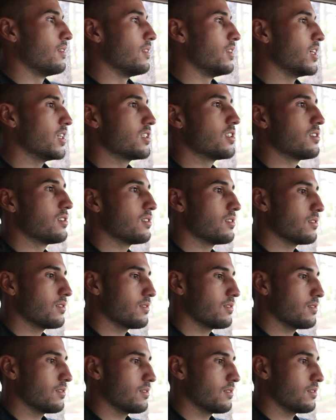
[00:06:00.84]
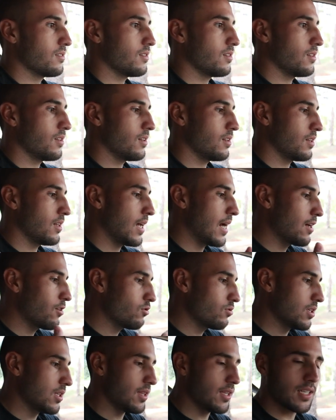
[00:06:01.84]
this, not
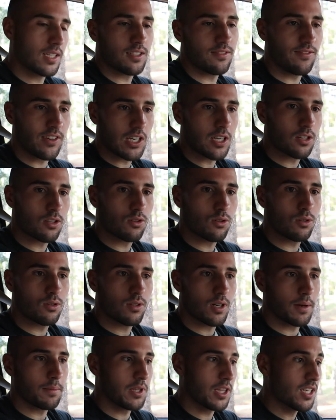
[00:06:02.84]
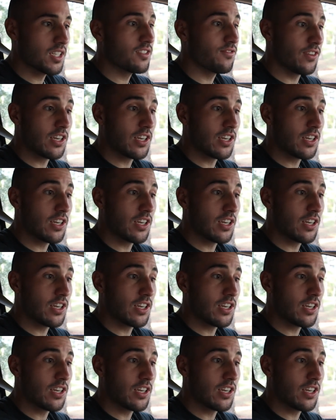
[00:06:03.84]
only this vehicle, I mean, this